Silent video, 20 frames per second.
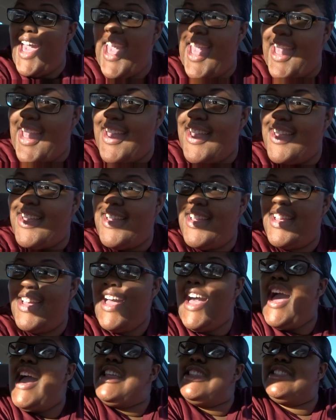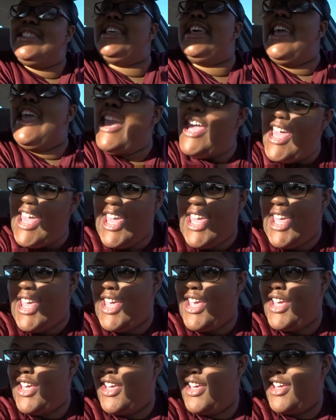Hey,
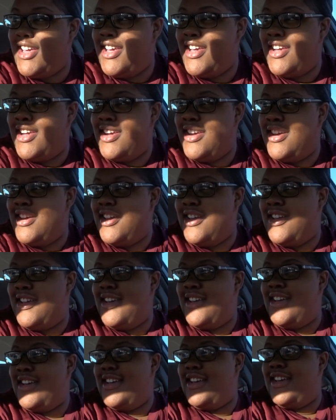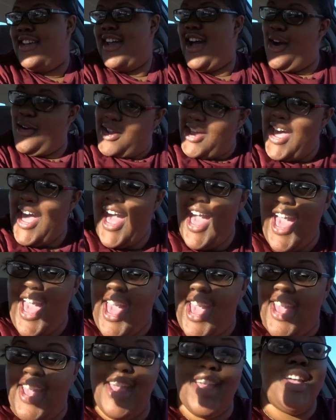hunty.
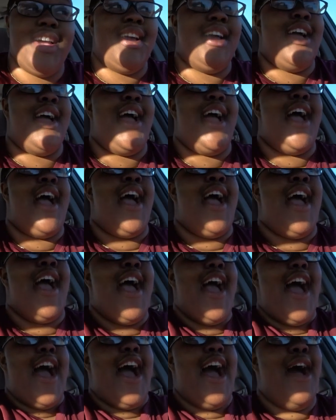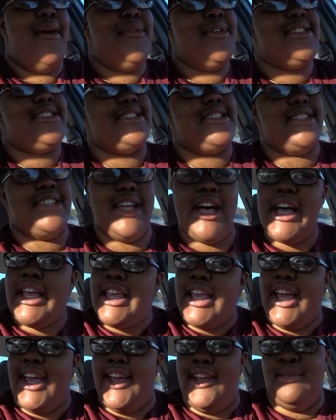Okay. I was
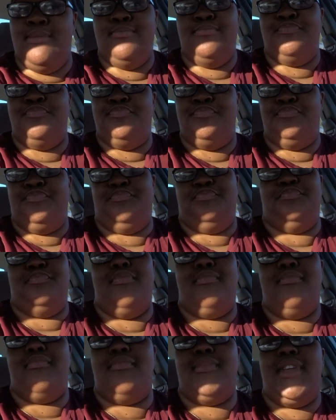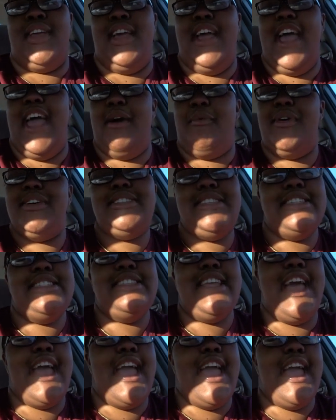looking. And what's his
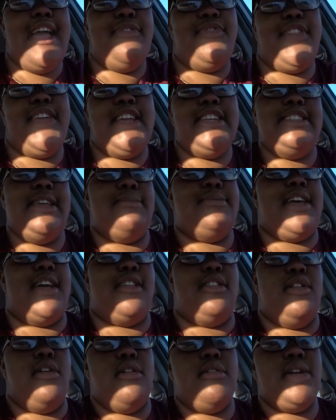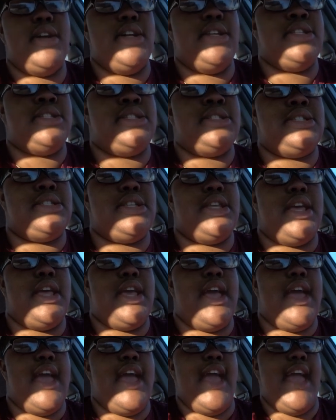name? I think his name's like Lawrence.
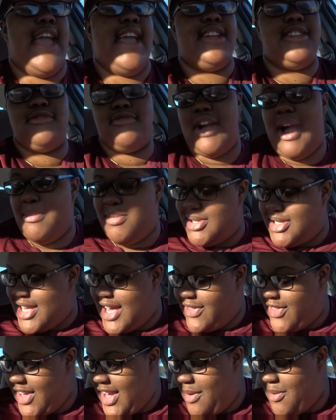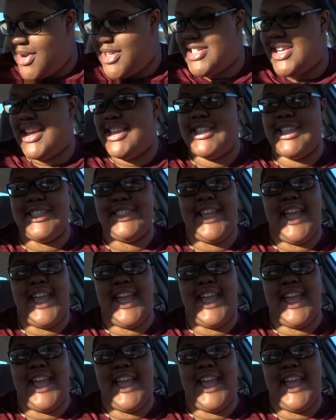H. Robinson. I think I want to say that's his